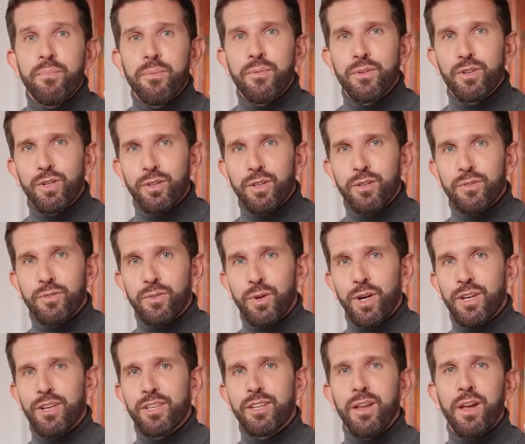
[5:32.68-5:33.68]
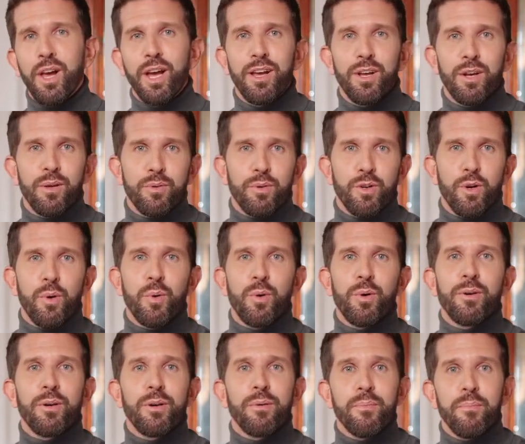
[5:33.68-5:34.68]
to the first light of
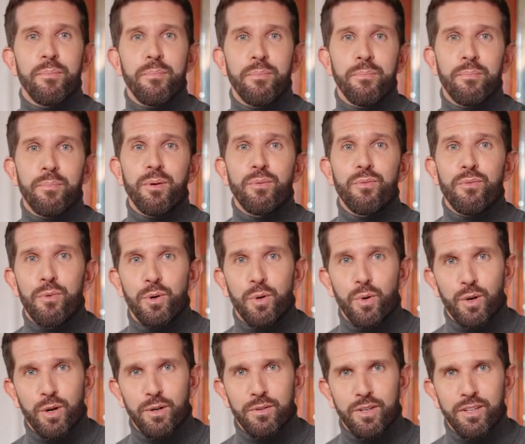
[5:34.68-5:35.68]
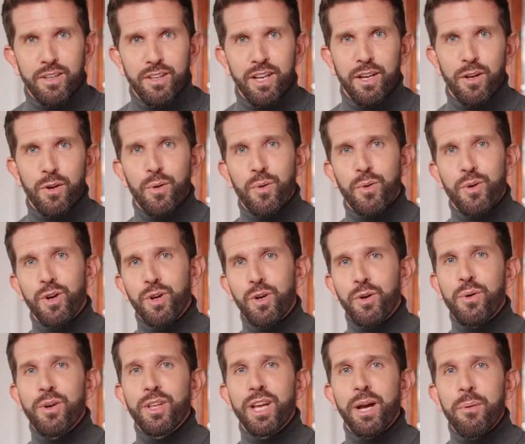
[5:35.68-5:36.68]
dawn, the fall of a single
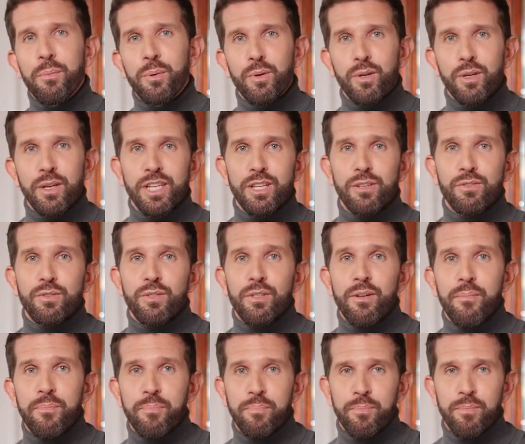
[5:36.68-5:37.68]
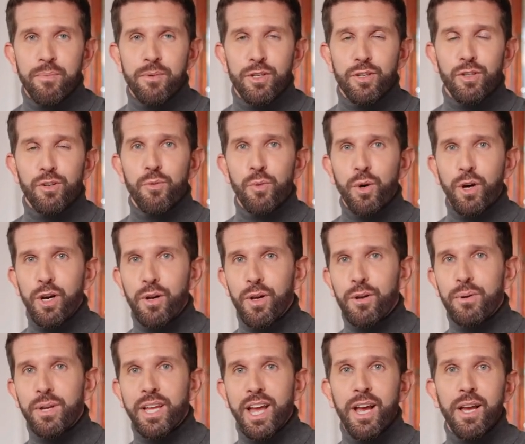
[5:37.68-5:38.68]
dew-dappled leaf, the swirl
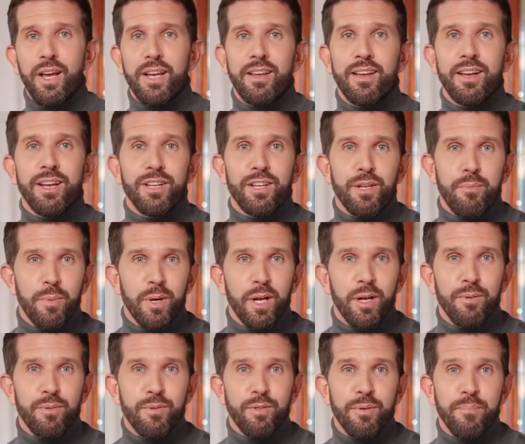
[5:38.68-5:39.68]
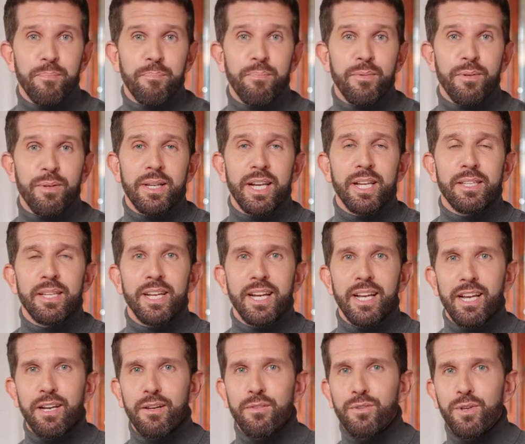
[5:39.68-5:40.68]
of galaxies above, and the
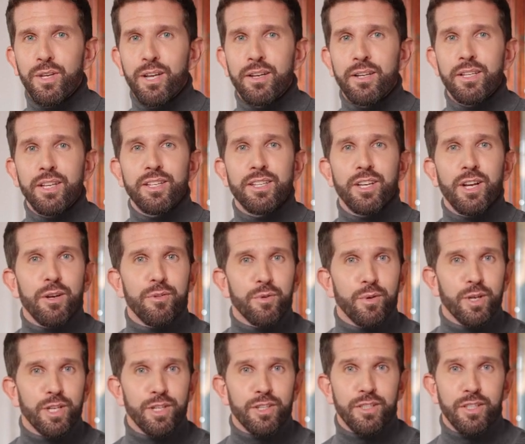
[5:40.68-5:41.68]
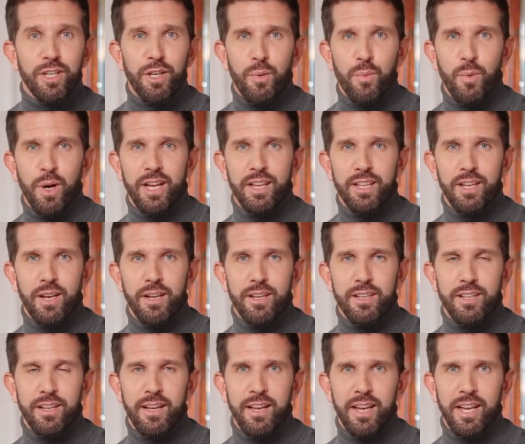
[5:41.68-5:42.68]
infinite discoveries that await
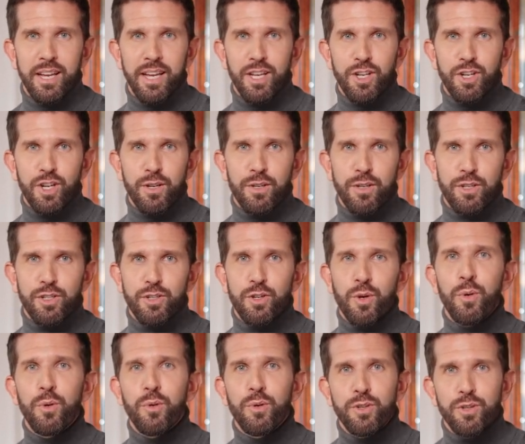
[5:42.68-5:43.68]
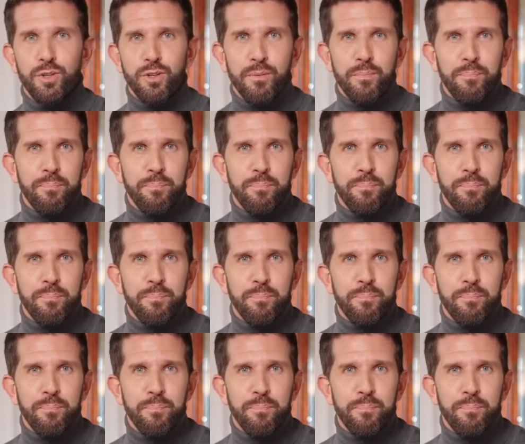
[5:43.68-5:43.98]
us in each other's souls.